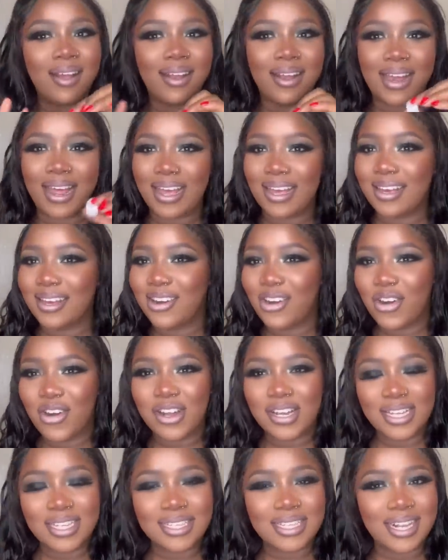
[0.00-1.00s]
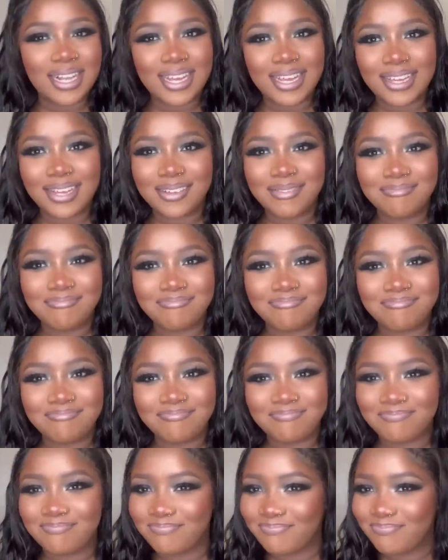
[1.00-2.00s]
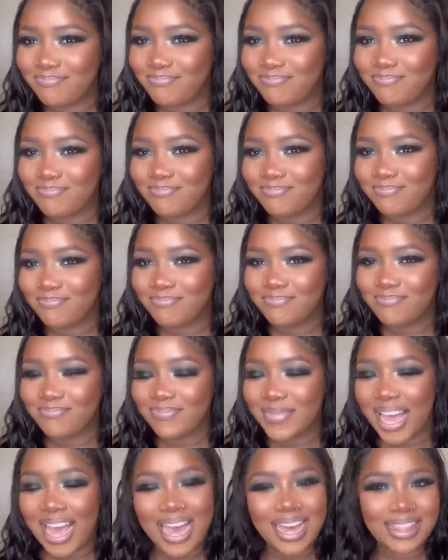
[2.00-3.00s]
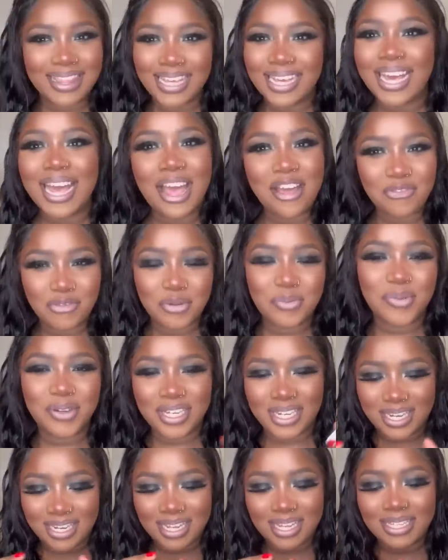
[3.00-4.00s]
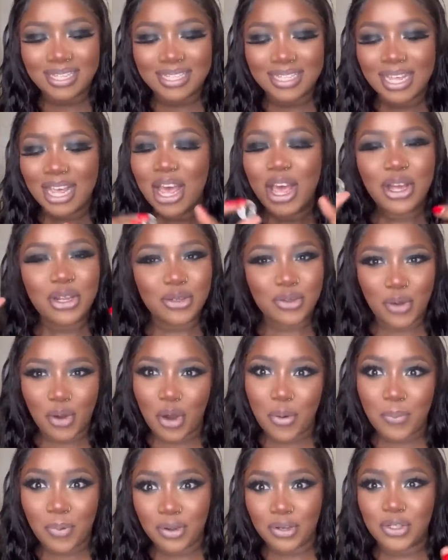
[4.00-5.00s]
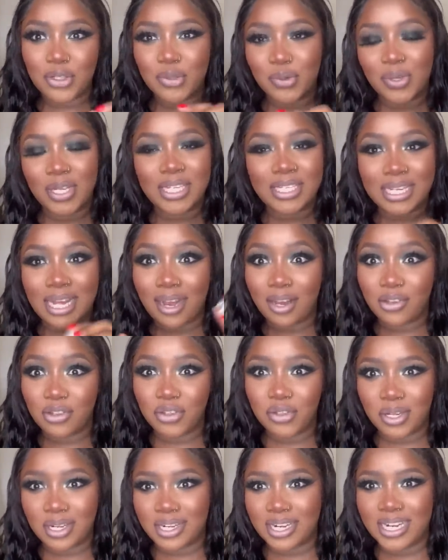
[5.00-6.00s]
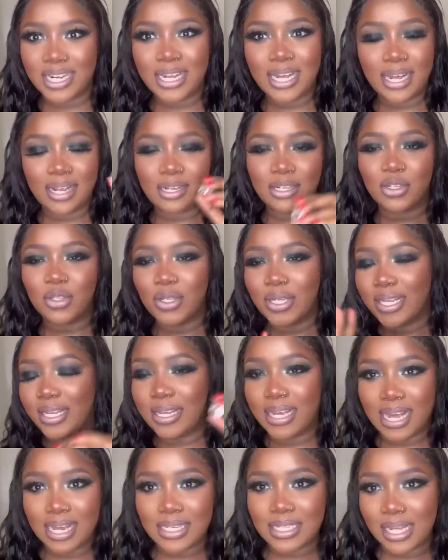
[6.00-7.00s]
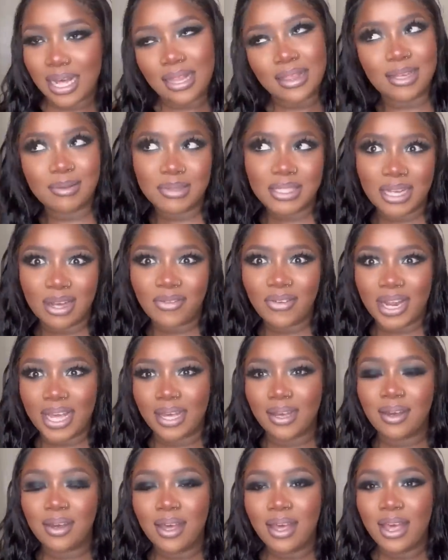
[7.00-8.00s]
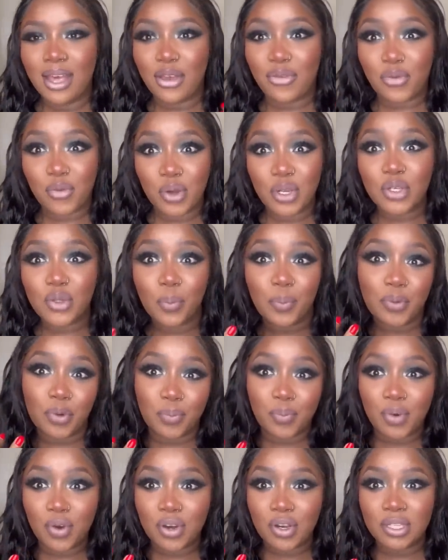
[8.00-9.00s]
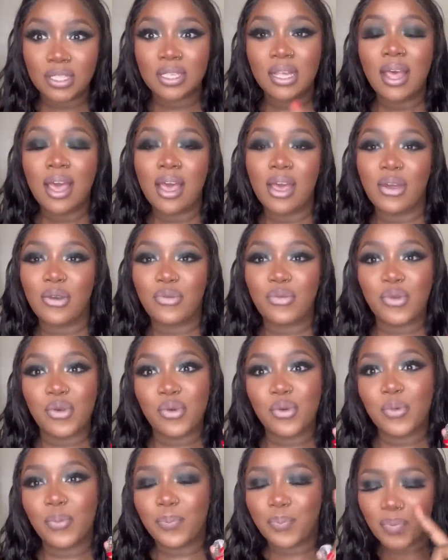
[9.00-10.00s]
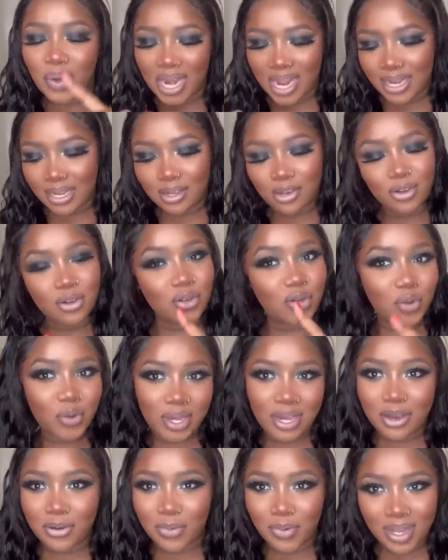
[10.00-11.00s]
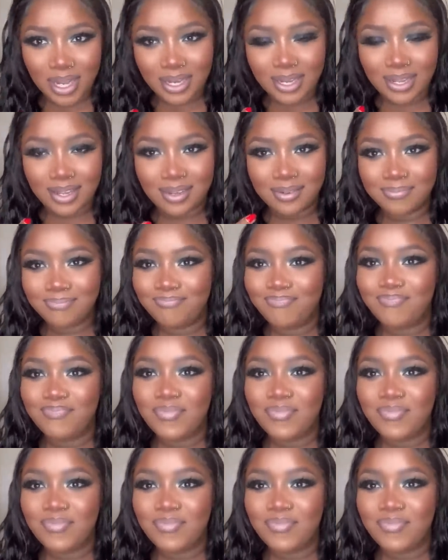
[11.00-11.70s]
Like, honestly, I think everybody needs to hop on to Italo Jewelry and get themselves, like, if you want to propose, if you're planning on doing a wedding,